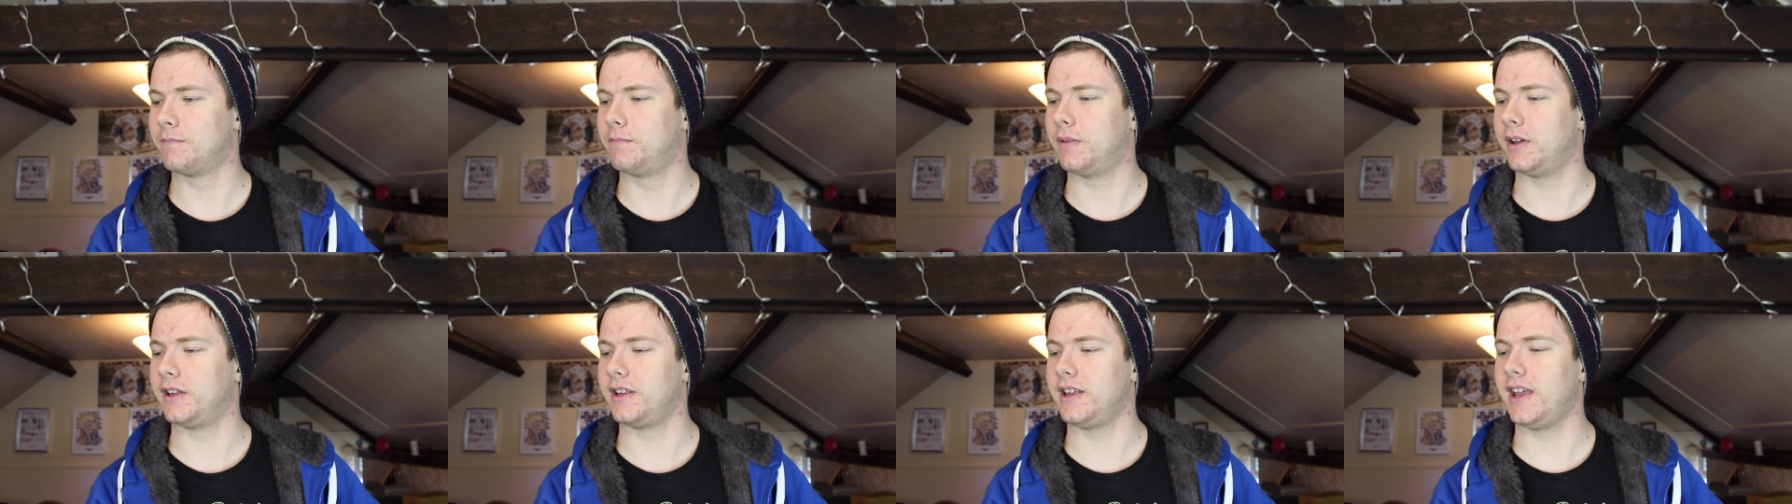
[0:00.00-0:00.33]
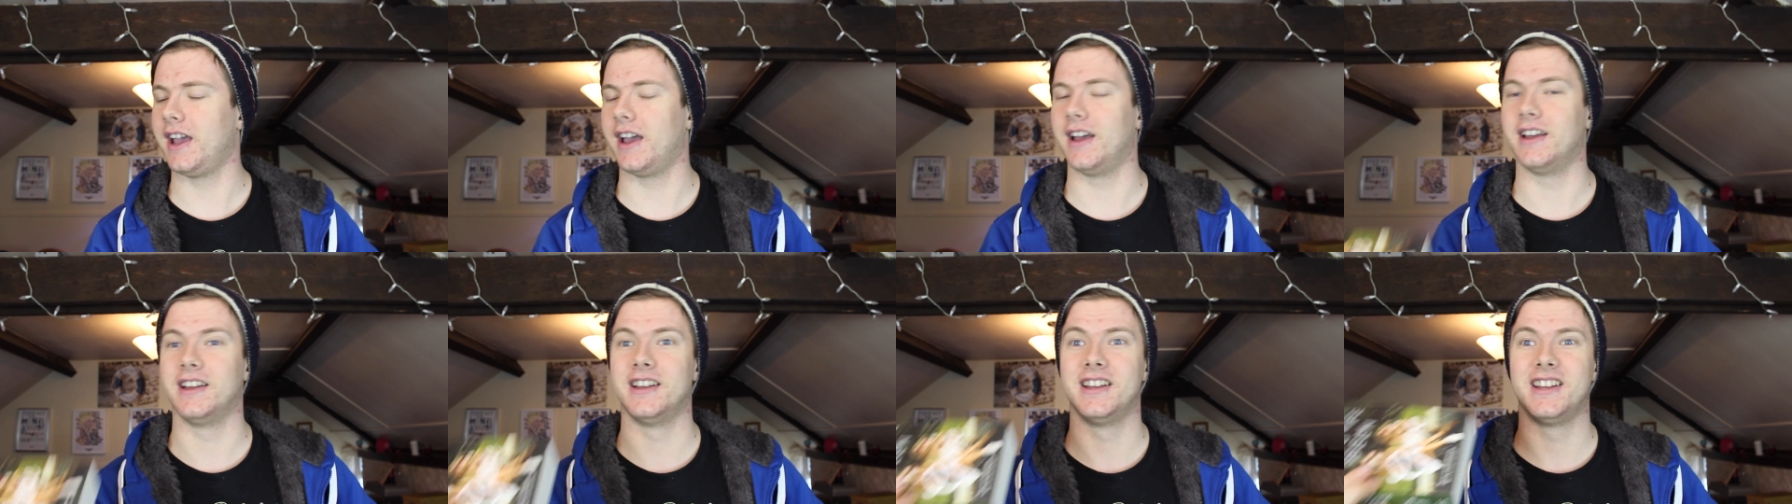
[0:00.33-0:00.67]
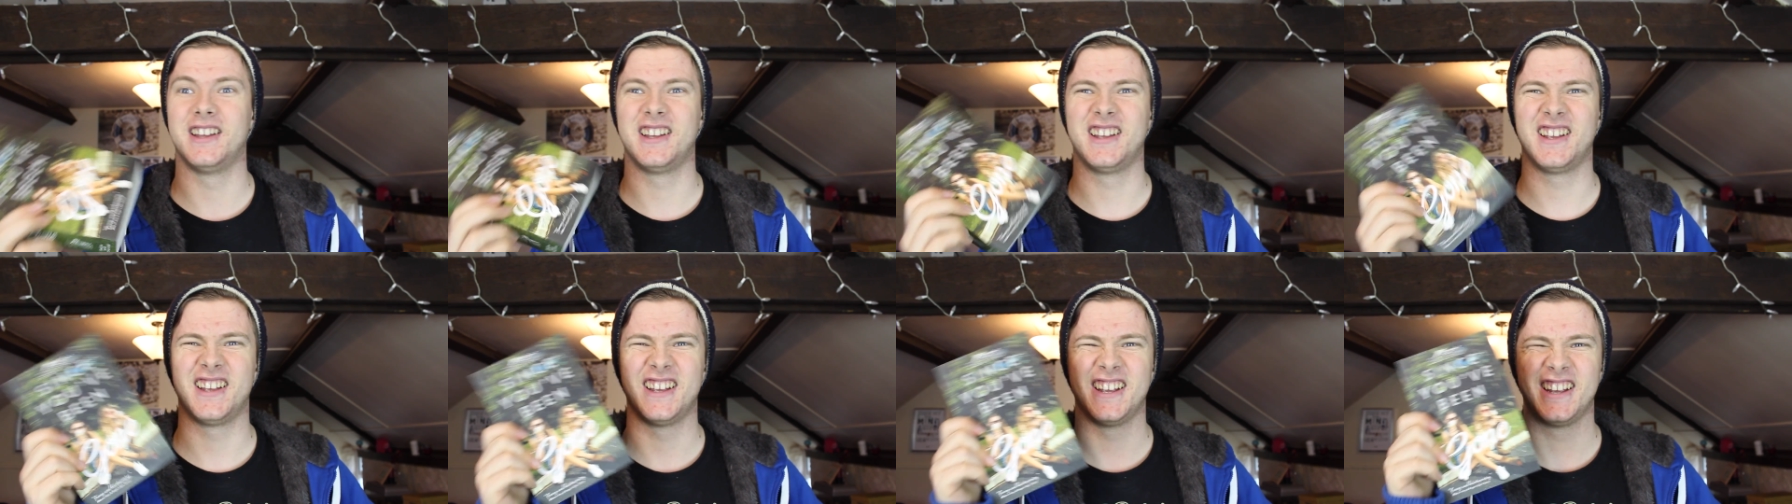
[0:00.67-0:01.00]
But yeah,
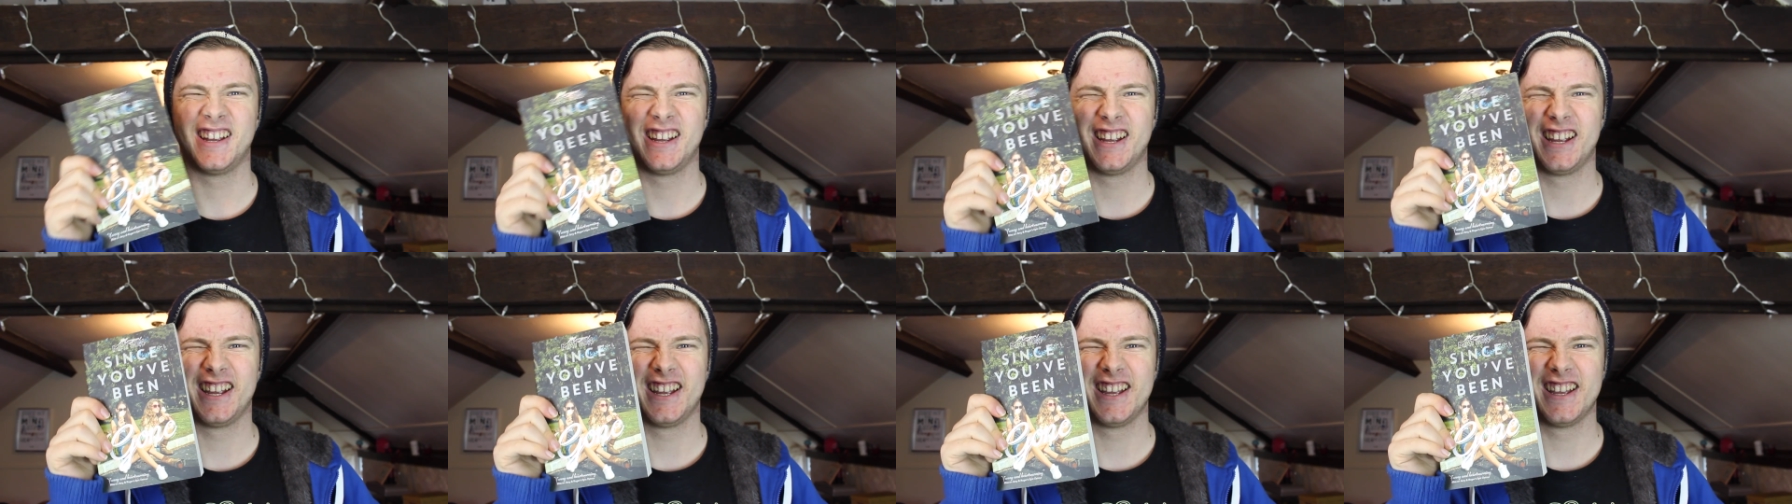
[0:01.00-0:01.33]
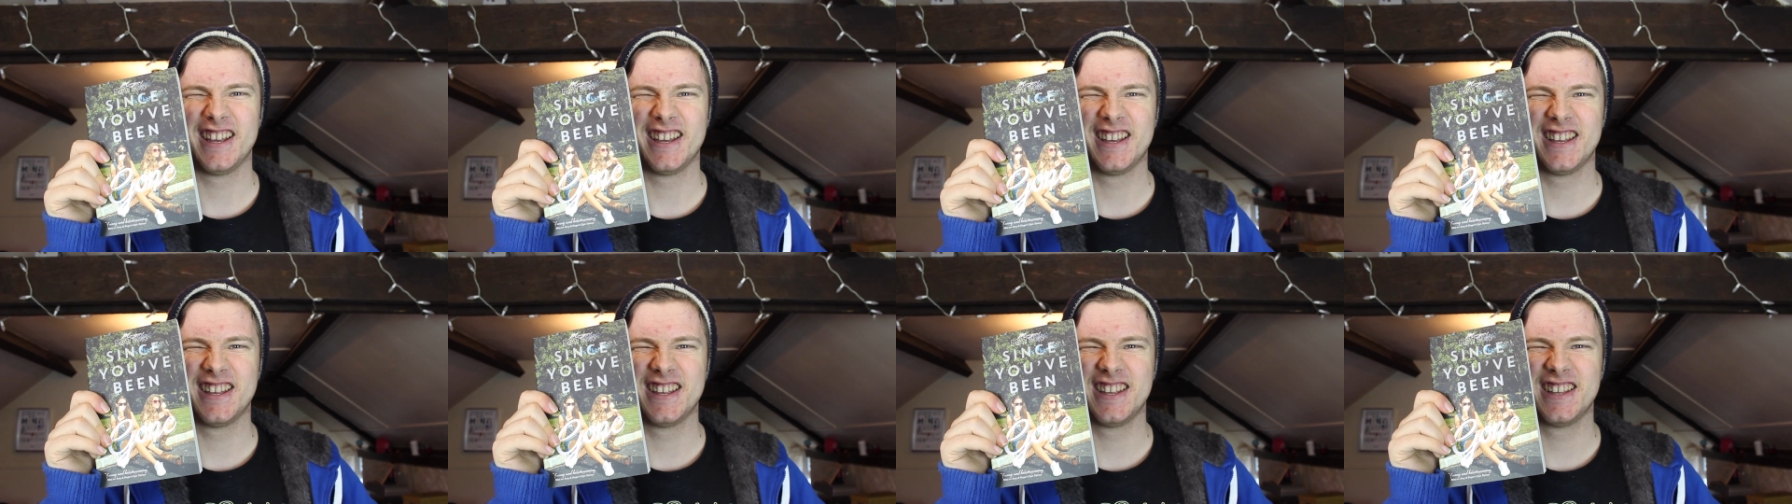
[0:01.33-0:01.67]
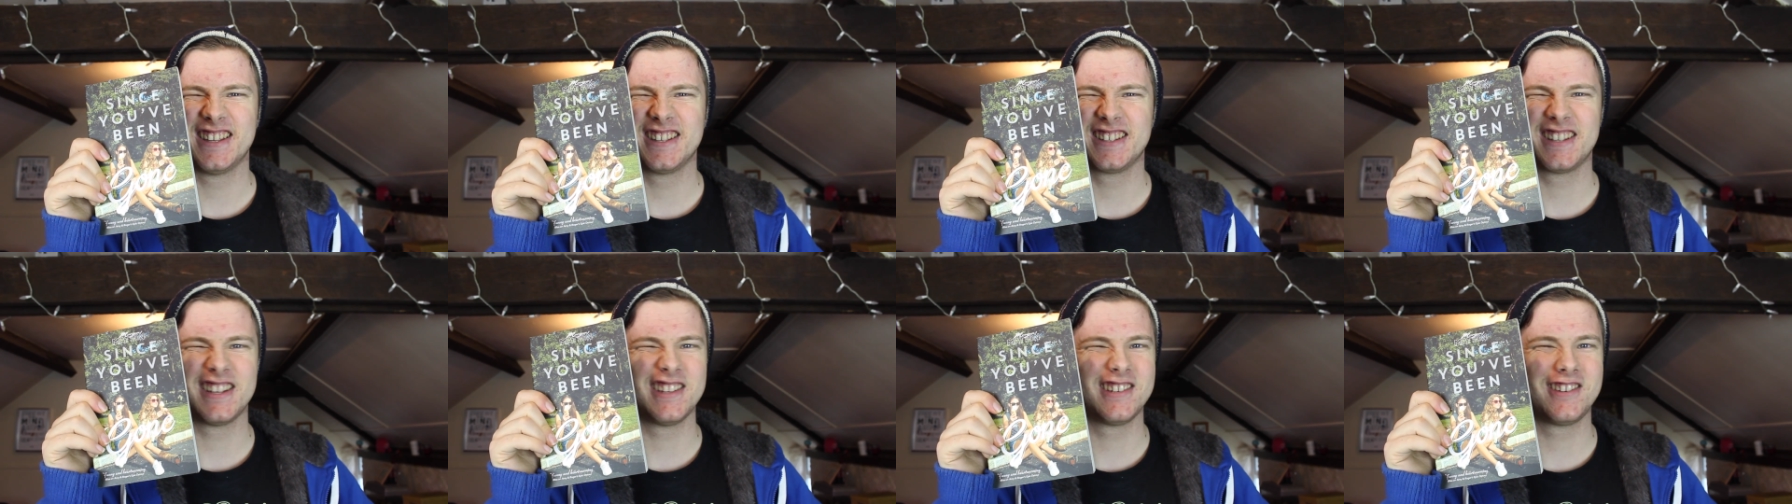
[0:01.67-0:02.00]

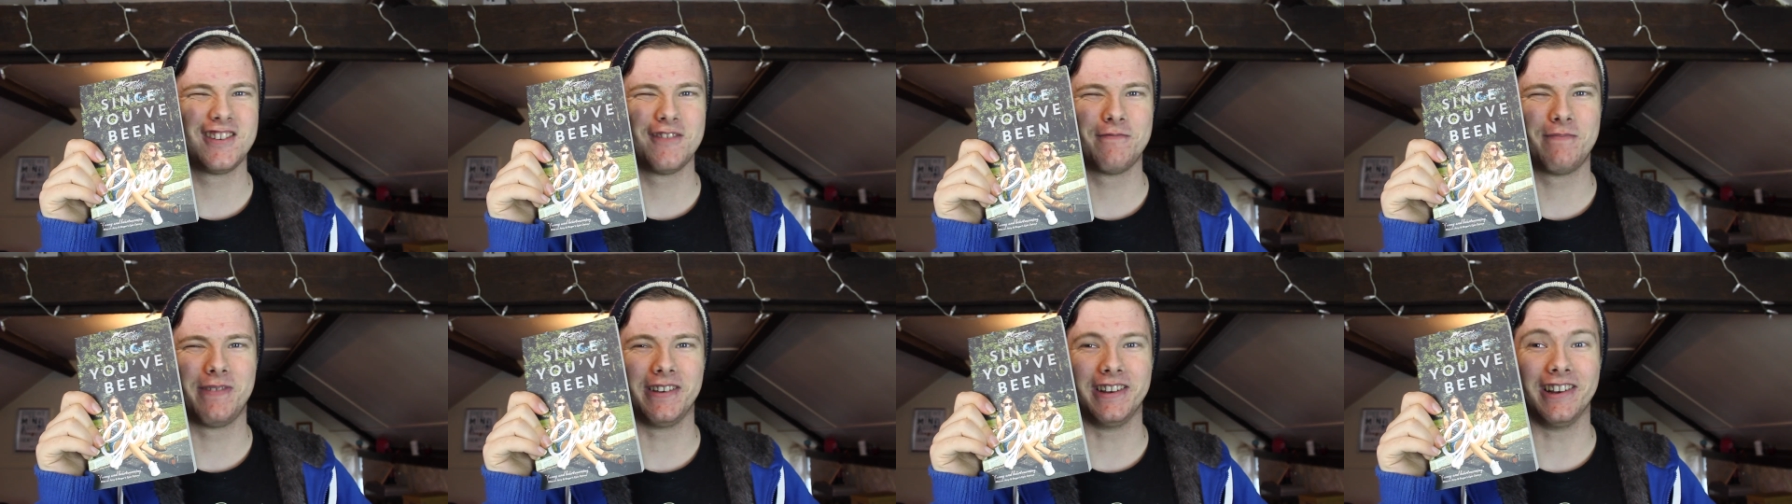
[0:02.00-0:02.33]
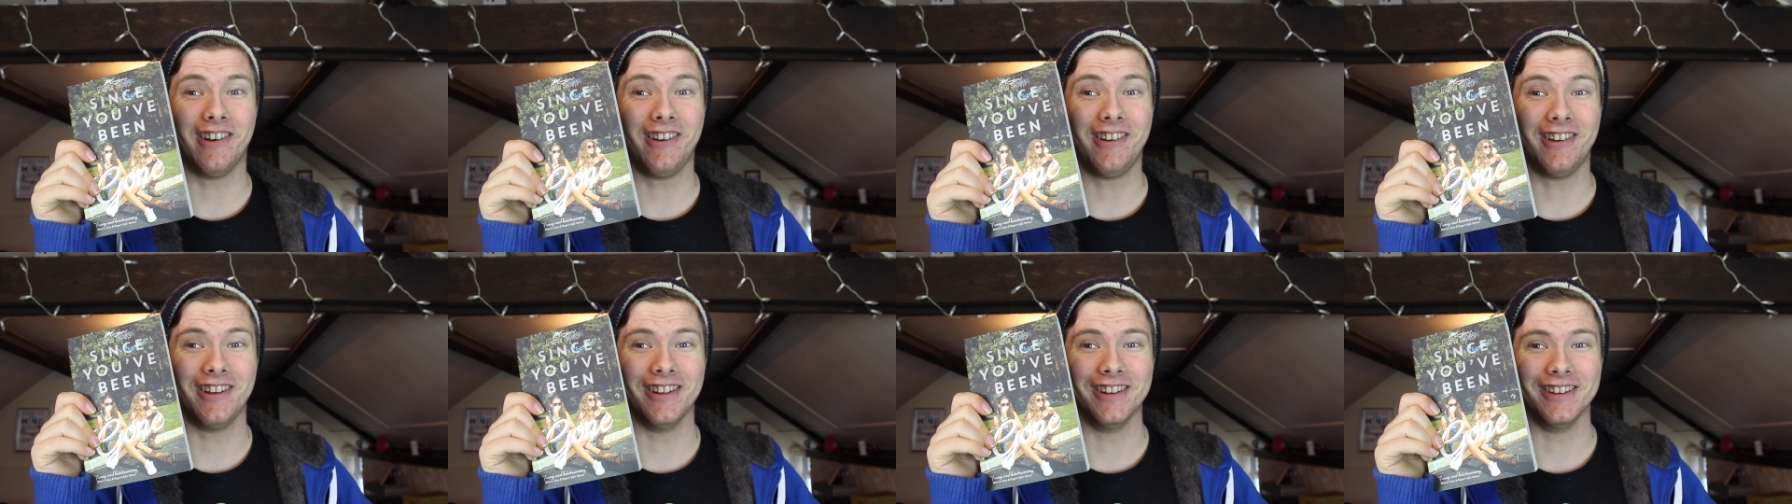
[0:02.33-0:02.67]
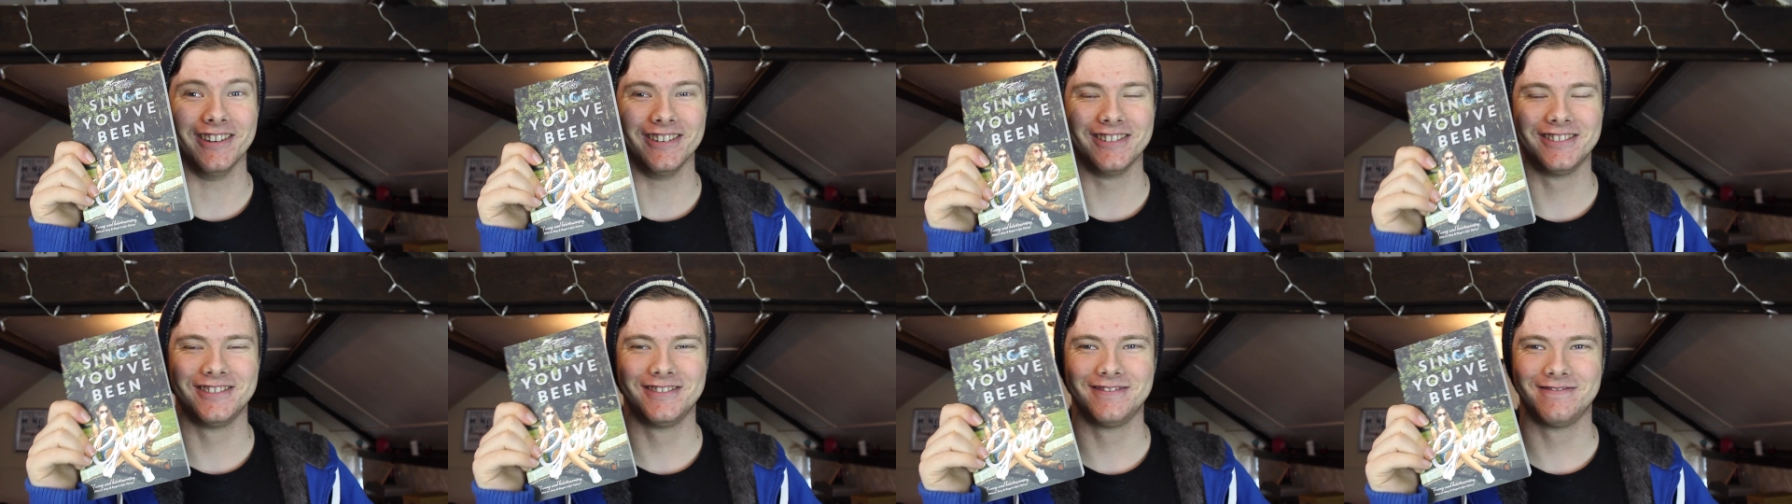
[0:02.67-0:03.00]
since you've been
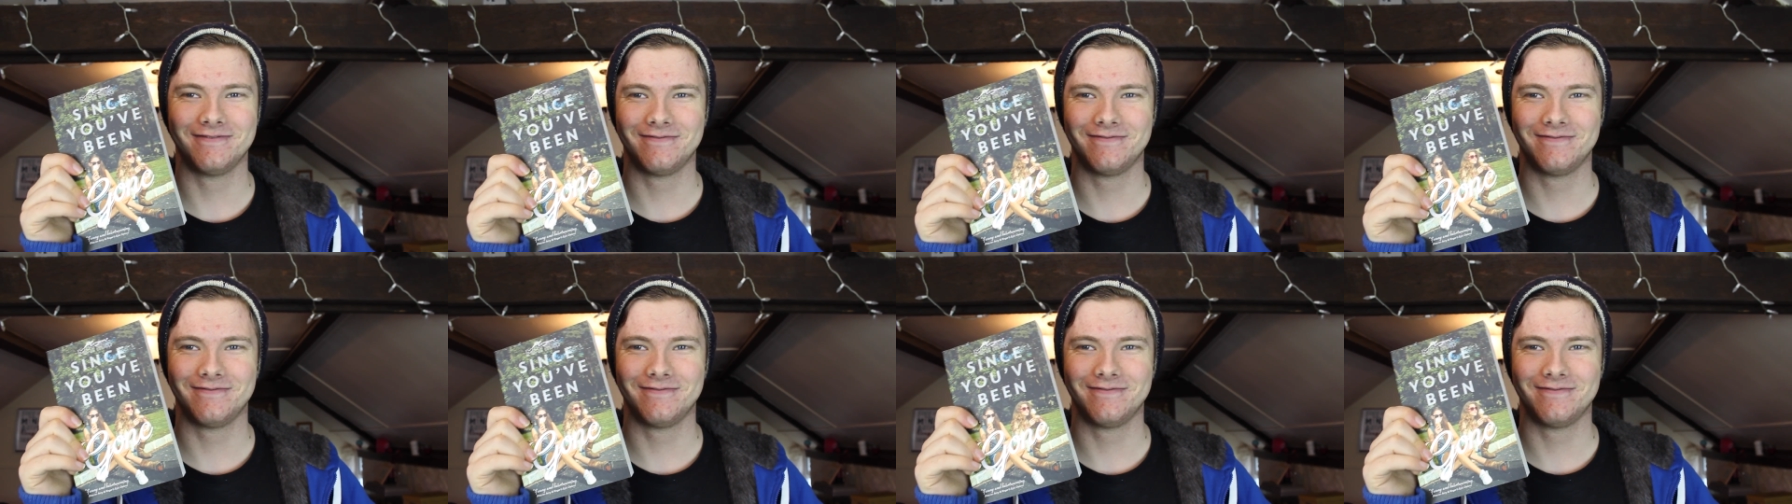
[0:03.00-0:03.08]
gone.